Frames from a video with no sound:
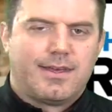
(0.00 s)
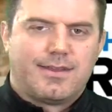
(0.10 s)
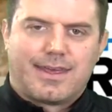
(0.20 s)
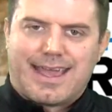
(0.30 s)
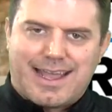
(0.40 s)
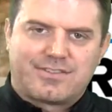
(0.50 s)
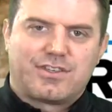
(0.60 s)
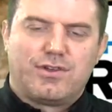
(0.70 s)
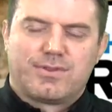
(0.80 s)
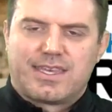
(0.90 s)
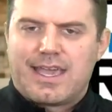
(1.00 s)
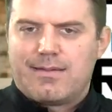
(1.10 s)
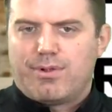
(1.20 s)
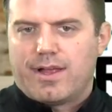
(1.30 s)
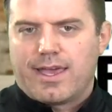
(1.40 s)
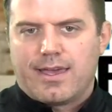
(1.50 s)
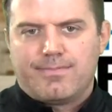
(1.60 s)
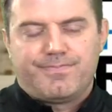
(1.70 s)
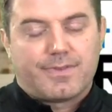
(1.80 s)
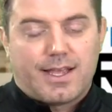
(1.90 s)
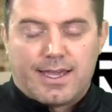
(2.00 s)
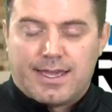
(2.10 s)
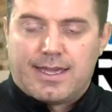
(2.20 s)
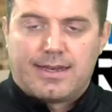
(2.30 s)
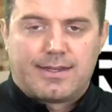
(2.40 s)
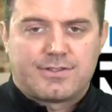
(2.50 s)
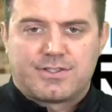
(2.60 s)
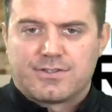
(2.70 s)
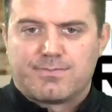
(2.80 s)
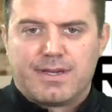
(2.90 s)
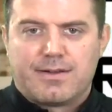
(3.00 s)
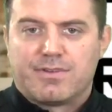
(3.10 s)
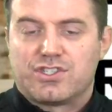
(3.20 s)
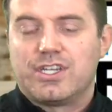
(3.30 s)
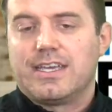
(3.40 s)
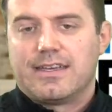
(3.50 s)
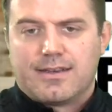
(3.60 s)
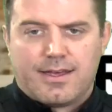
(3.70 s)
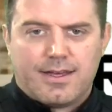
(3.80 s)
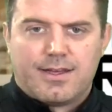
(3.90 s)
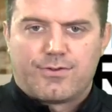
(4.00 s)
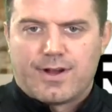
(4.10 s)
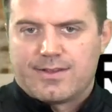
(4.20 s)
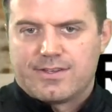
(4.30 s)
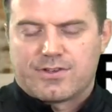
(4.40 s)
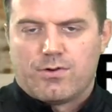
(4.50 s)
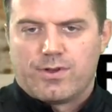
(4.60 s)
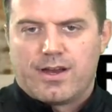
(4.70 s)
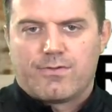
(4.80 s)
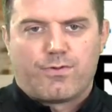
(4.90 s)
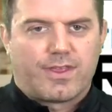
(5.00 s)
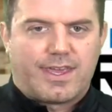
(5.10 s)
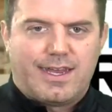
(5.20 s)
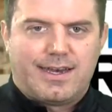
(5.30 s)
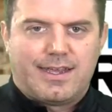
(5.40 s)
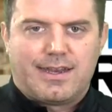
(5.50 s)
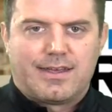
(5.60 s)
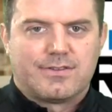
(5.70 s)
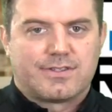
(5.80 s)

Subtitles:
they execute the game plan, and it's just been a machine throughout this whole year for the Kennett Indians.